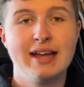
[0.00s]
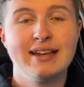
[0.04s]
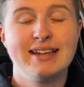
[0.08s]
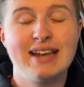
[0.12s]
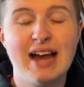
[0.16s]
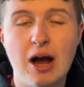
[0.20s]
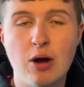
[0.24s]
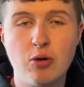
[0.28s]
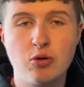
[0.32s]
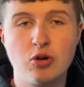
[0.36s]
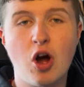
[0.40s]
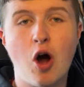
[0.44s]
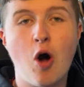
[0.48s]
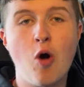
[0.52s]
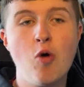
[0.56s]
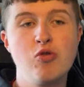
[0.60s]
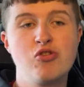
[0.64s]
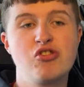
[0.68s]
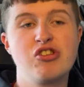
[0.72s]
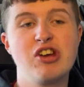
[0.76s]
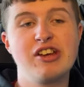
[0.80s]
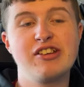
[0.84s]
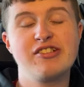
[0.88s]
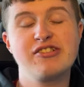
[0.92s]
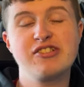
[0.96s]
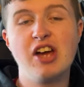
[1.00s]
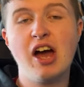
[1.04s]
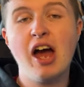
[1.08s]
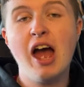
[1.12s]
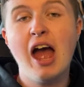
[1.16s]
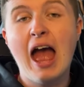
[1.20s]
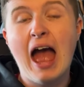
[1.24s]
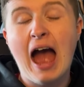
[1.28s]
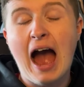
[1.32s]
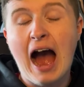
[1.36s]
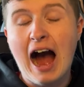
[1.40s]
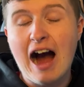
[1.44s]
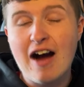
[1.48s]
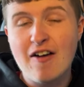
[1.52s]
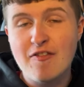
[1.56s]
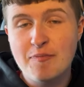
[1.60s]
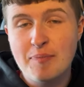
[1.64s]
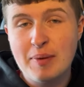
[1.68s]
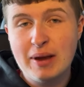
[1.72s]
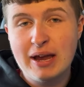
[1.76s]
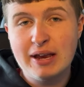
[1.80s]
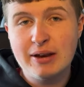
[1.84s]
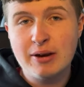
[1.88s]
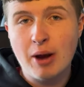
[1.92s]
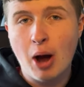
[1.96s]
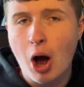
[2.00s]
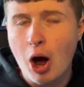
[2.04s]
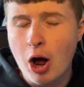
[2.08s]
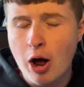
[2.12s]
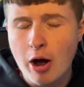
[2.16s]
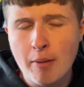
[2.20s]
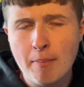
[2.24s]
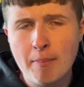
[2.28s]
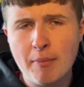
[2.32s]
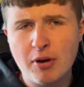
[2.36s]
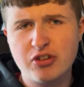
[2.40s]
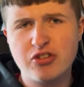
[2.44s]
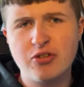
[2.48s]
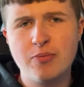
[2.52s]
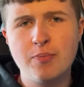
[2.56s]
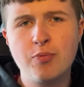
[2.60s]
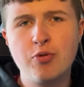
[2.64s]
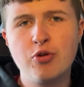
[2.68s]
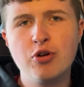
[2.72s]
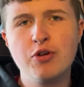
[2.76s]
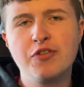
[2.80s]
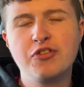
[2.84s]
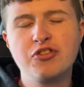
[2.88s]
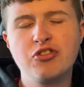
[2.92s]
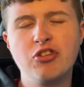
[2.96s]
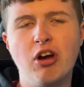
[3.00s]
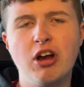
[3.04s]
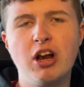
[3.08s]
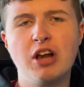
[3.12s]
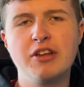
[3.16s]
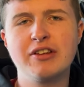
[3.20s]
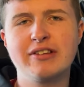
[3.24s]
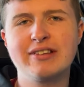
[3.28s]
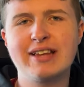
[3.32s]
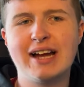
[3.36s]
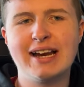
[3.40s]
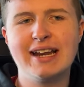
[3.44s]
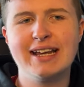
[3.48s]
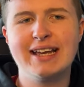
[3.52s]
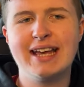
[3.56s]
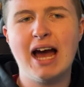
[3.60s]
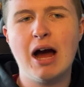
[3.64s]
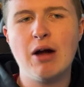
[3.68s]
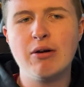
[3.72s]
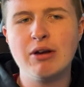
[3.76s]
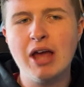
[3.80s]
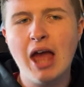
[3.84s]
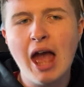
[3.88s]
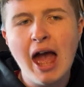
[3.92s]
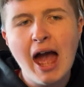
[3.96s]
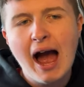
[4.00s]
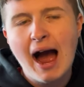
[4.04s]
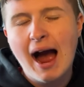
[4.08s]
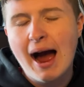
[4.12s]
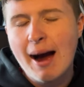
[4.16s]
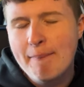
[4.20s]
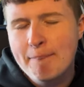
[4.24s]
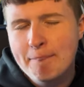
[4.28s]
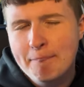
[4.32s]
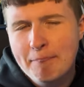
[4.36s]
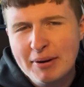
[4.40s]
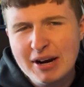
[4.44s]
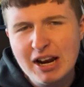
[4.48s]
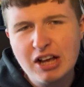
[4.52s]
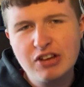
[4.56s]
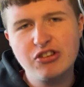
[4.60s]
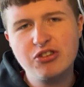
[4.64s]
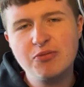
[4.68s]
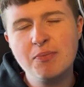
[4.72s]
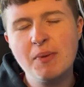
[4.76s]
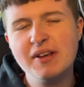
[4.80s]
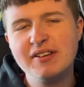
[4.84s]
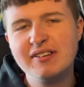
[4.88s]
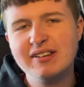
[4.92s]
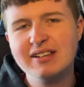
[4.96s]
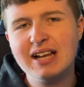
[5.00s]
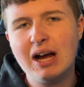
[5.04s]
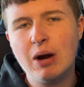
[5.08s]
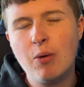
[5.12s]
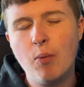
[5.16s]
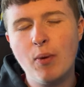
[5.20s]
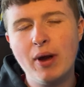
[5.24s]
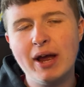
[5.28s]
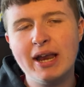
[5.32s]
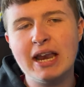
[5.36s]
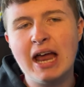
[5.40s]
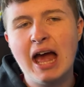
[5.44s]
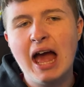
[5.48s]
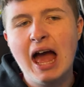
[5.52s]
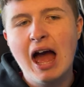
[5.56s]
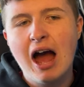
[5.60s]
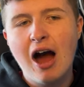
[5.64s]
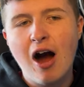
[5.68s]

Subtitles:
Now, Colchester have been a much improved side under Danny Cowley, but they're just missing that win.